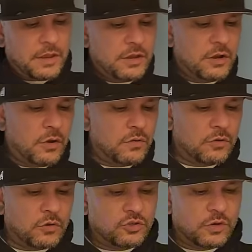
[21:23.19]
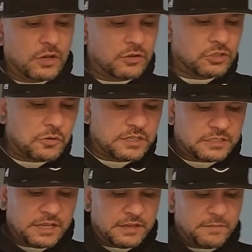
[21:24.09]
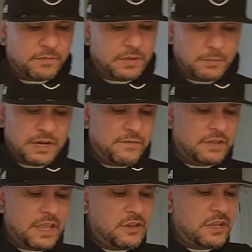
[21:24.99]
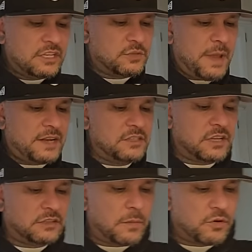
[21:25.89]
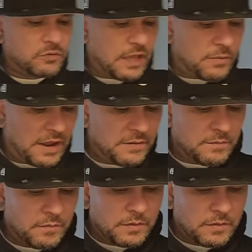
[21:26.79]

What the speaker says: You know, go do a little tourist thing. But even then, you can get smacked in Santa Bruta, right?